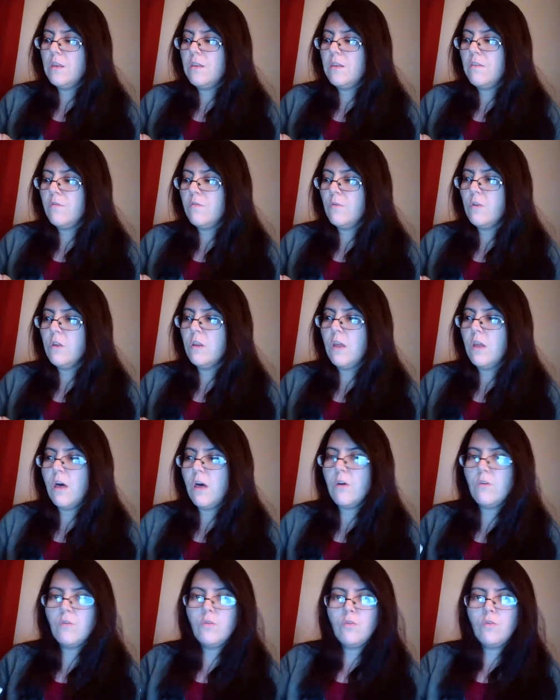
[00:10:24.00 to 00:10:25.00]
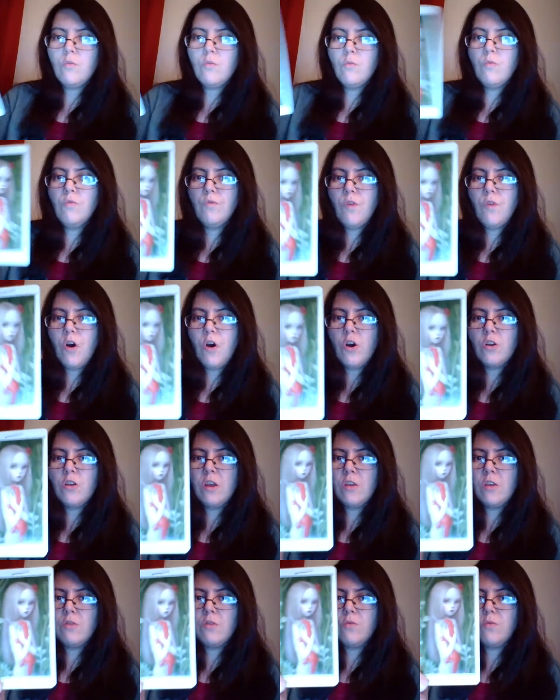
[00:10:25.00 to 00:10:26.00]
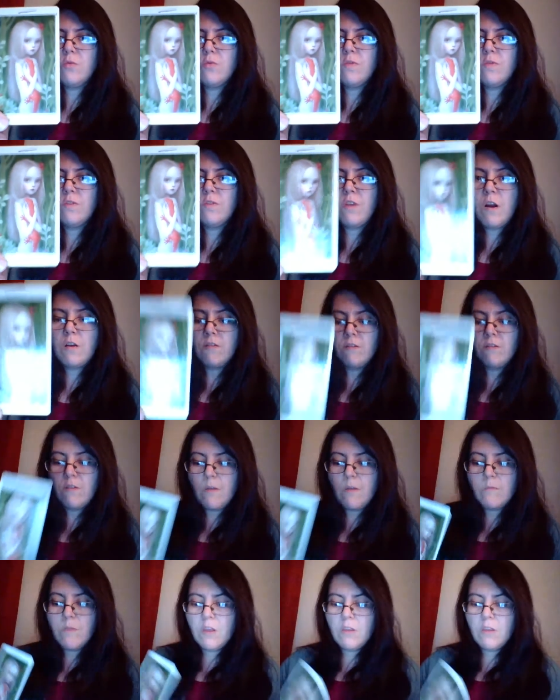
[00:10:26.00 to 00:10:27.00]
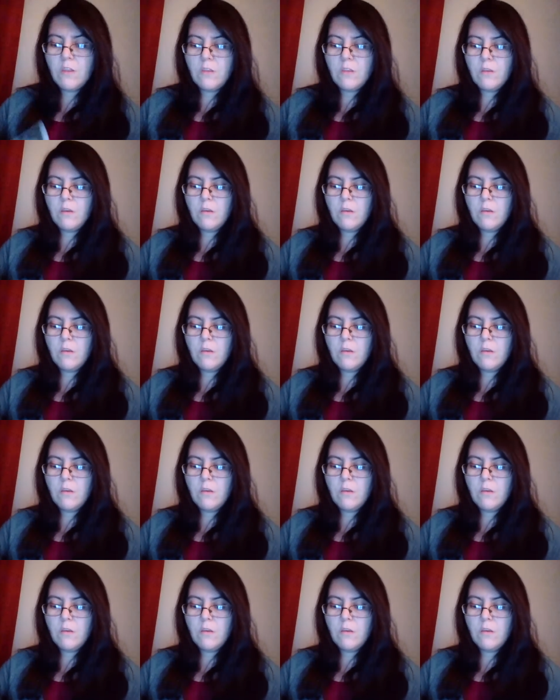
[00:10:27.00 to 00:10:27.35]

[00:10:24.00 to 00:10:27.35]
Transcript: This will allow you to move on and to start something